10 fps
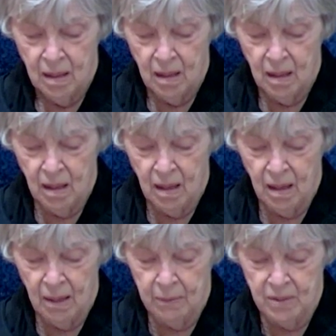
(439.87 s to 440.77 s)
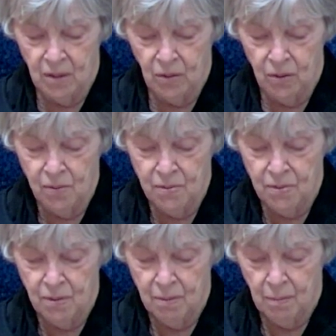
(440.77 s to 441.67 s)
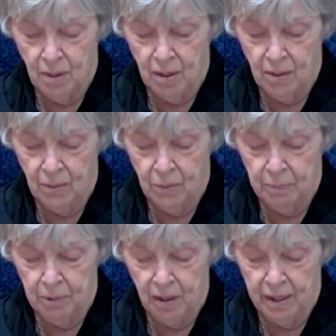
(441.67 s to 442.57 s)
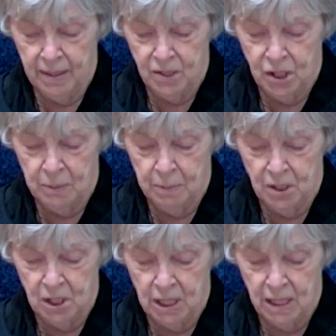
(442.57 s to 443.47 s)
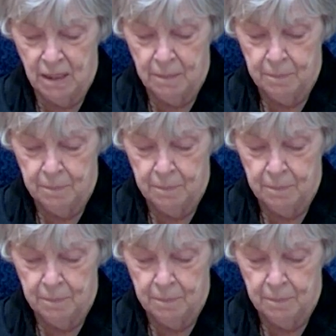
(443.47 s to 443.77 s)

I was on earth, Mark replied sheepishly.